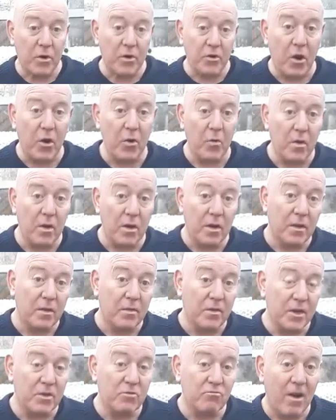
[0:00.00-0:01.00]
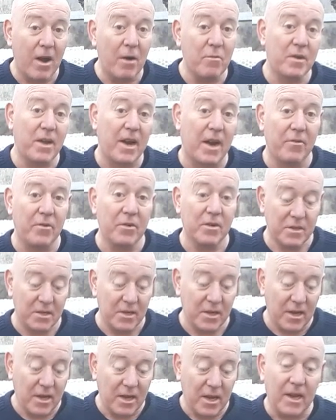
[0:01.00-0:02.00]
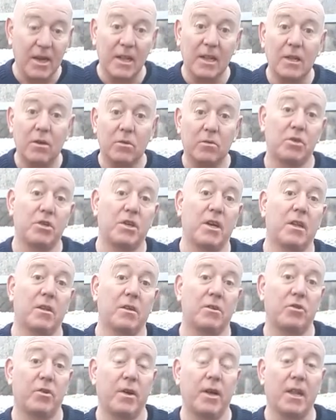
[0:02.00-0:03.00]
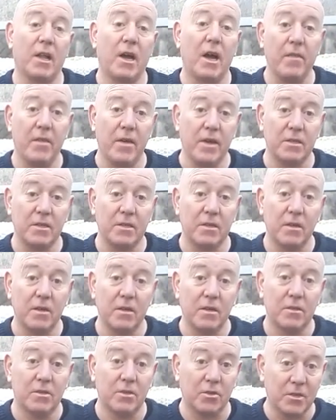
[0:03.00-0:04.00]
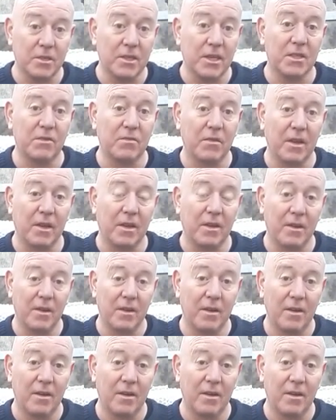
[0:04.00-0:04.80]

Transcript: we grow these round carrots in a little shallow tray like this successfully?